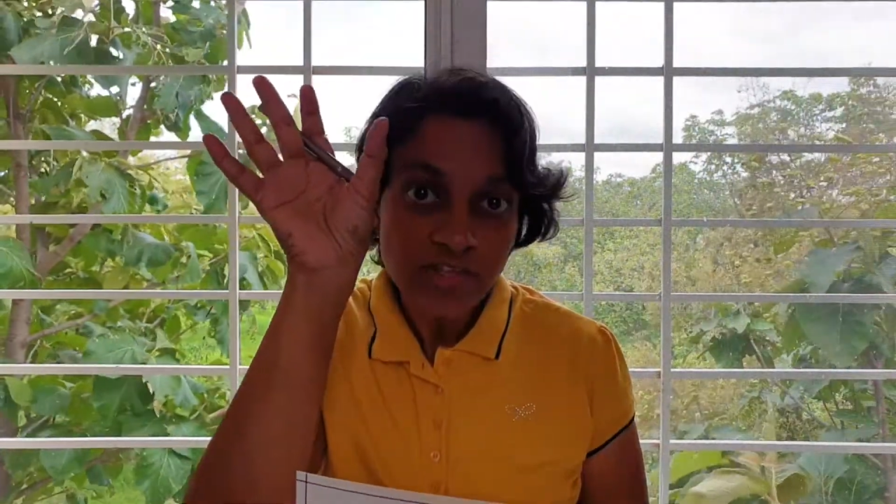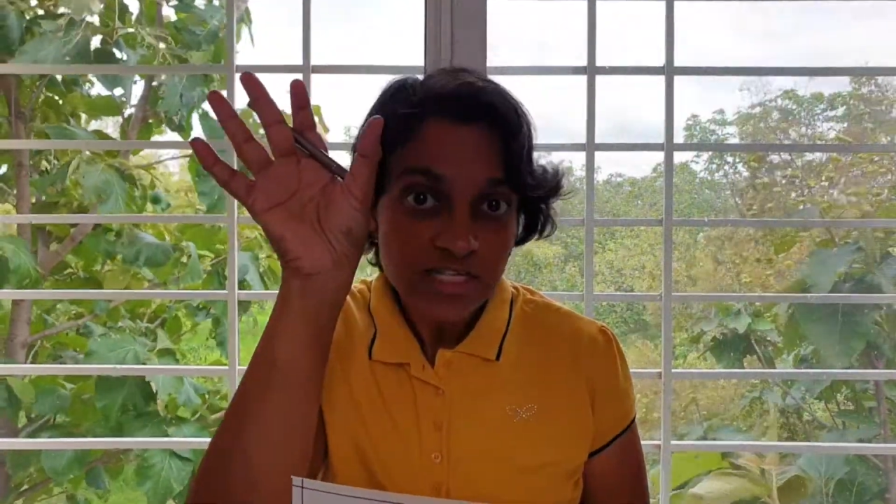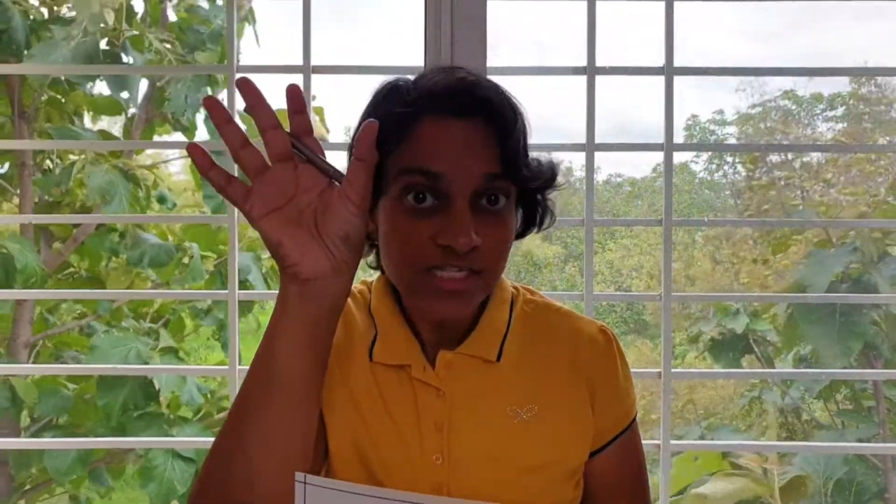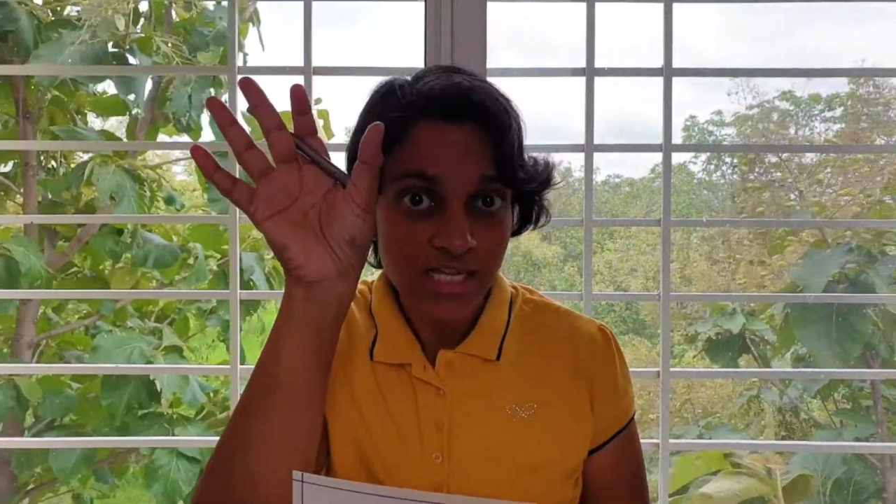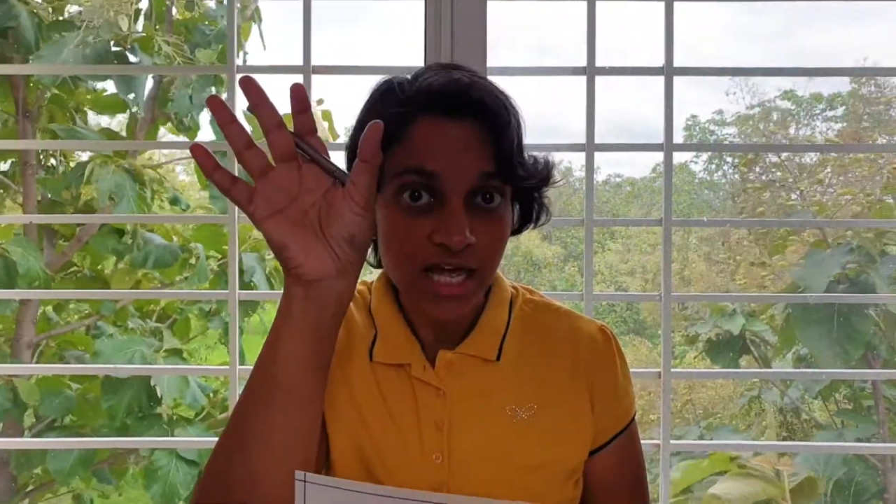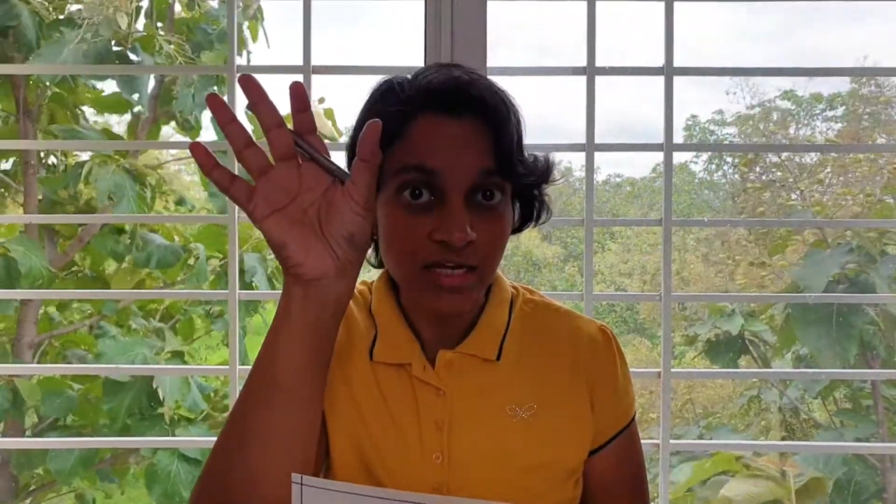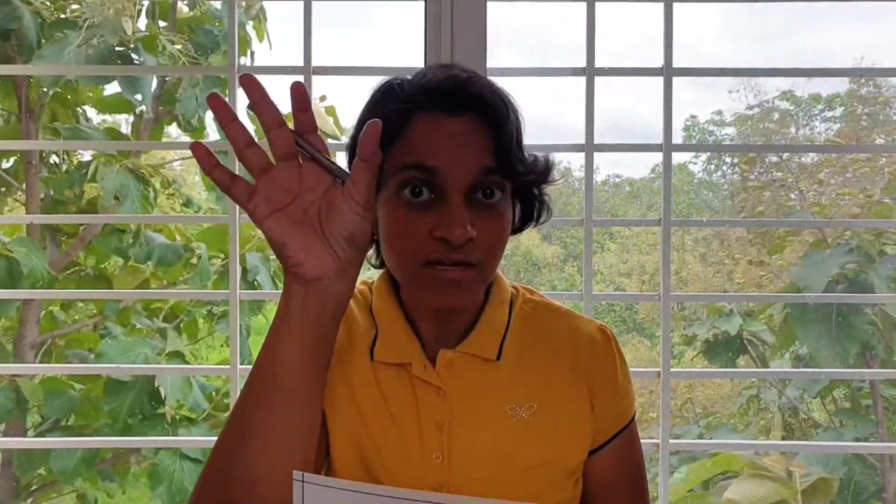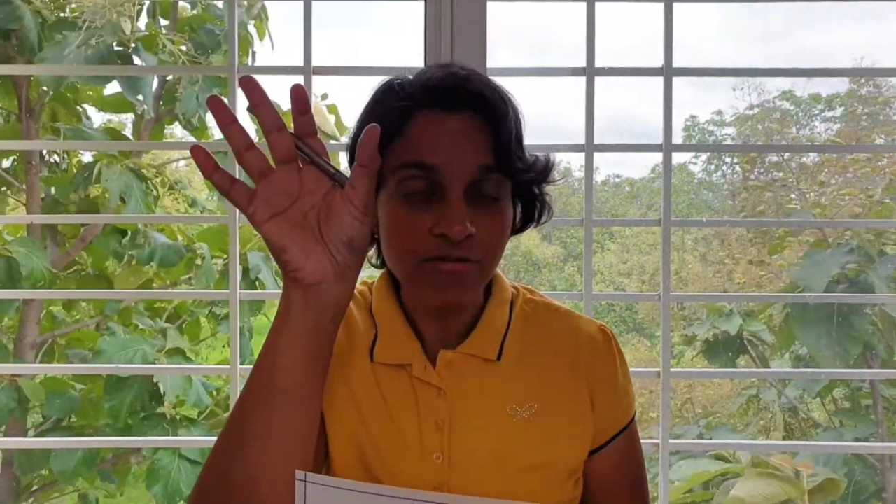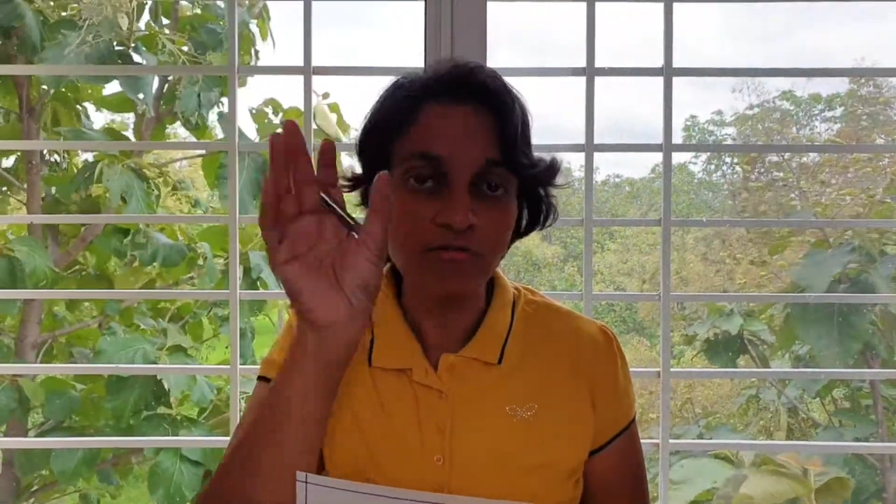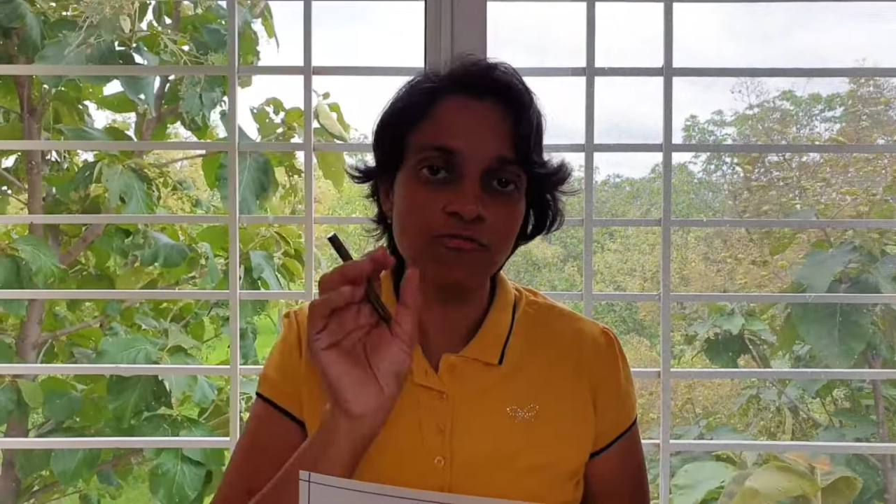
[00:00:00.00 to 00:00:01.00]
the
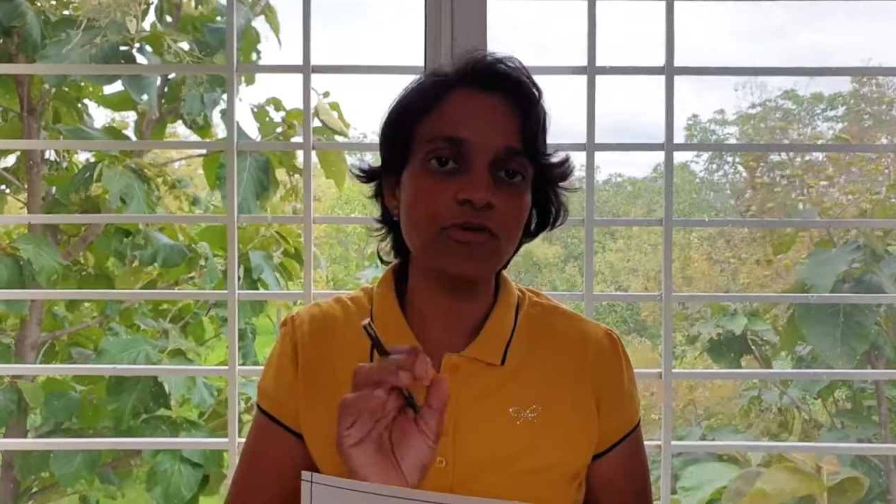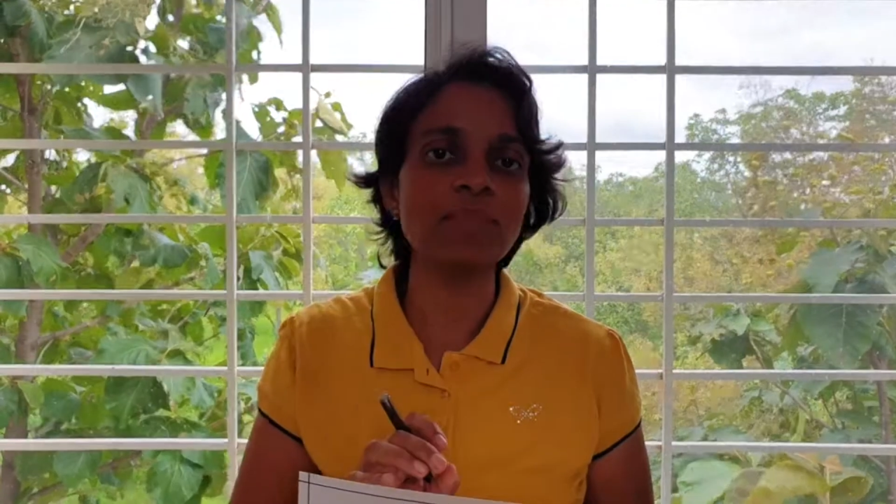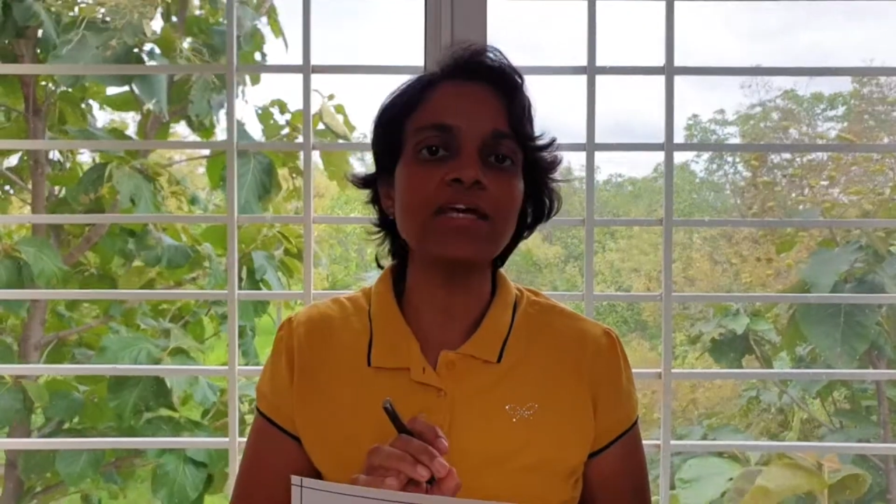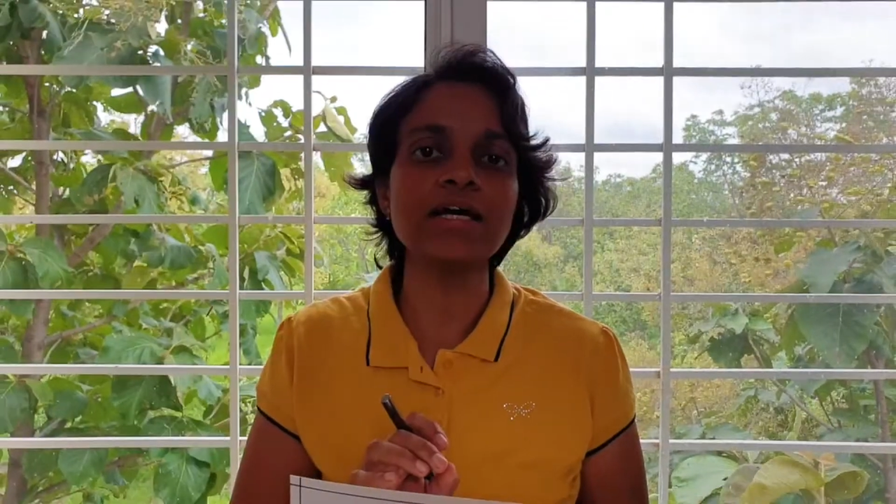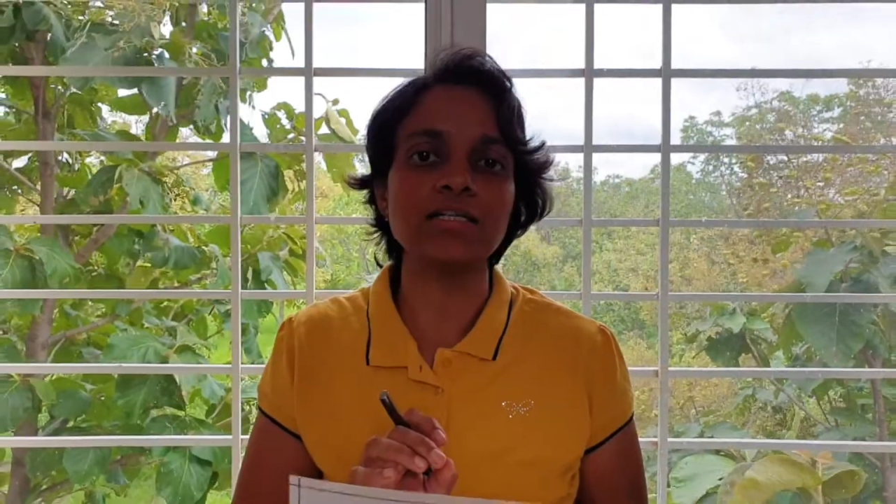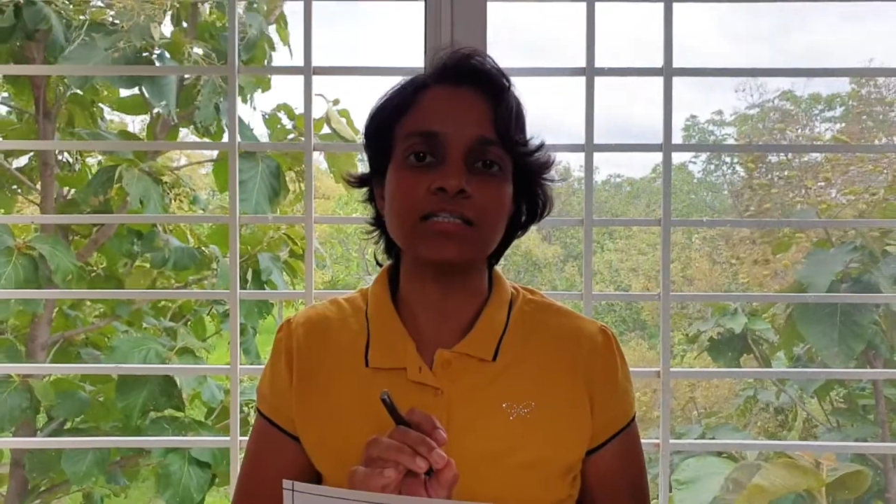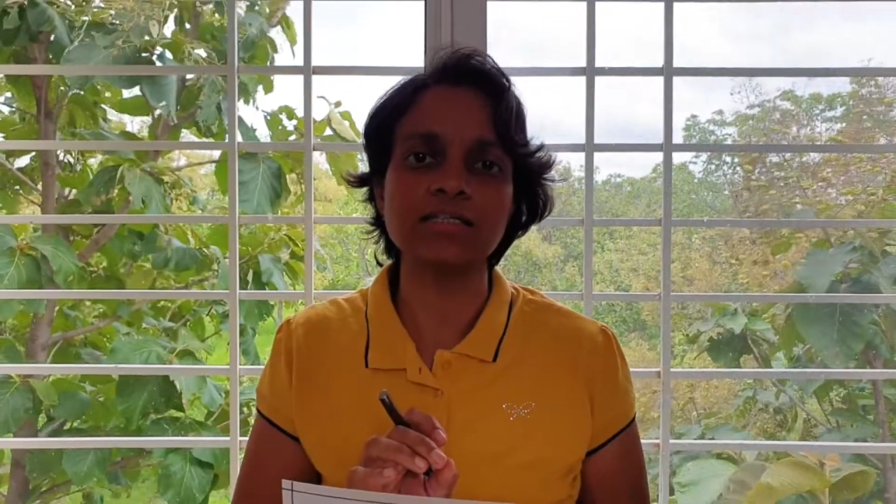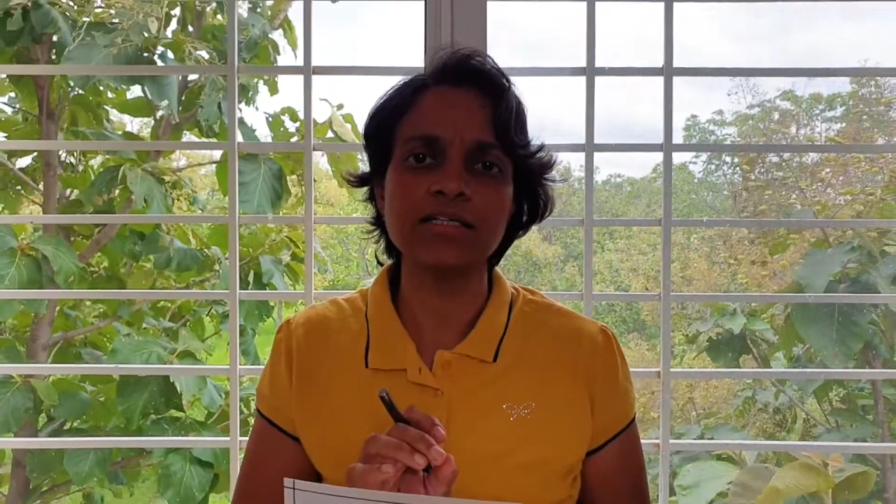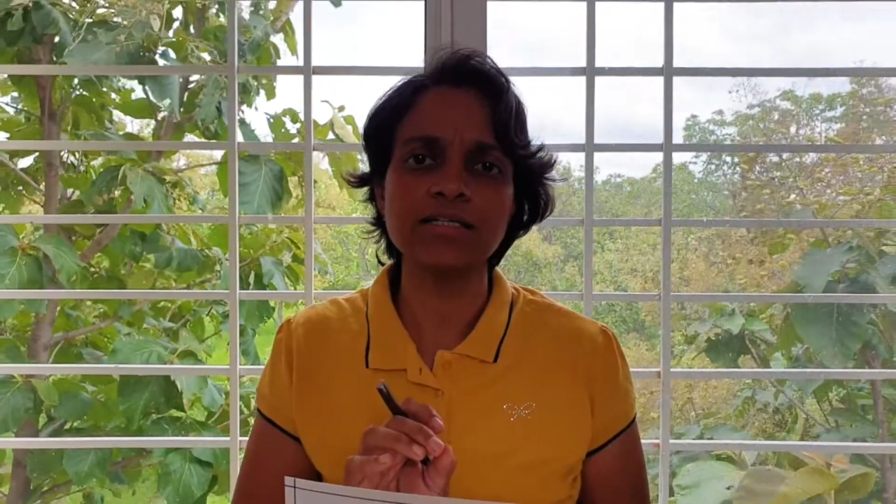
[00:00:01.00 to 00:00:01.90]
sun from the earth.